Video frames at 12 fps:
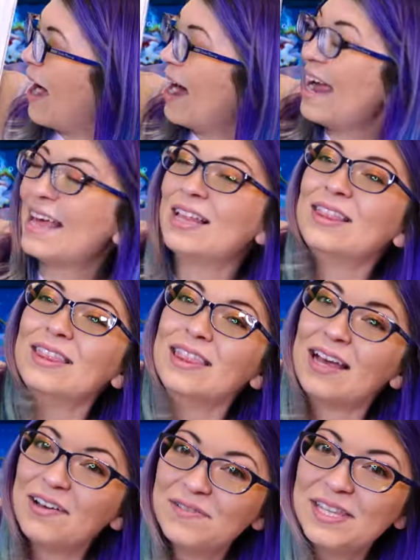I
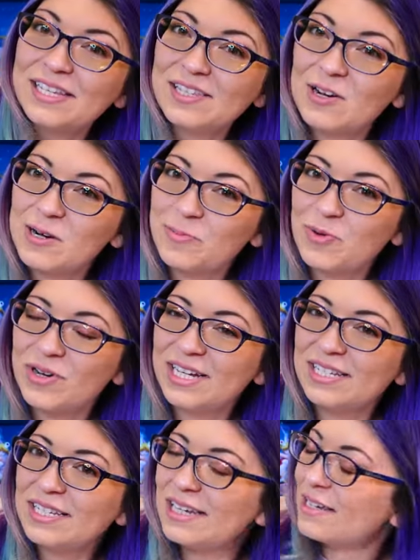love this art
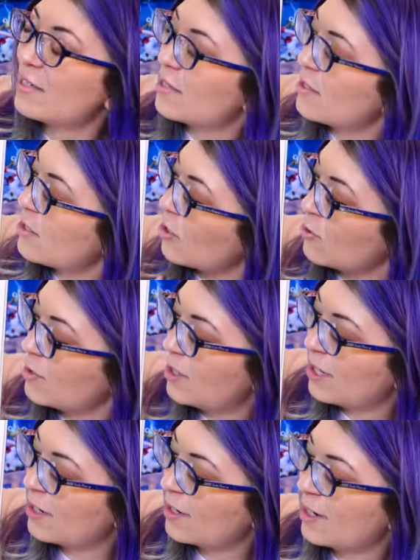print. It is so
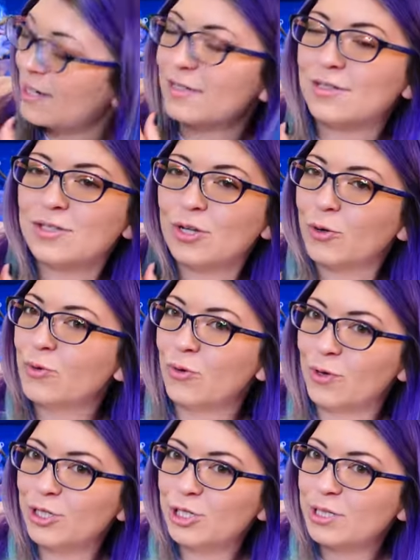clear and so
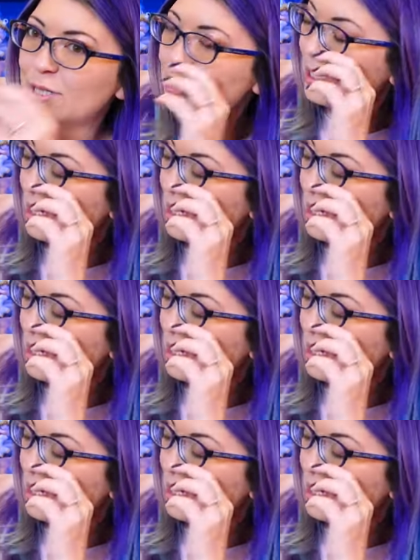gorgeously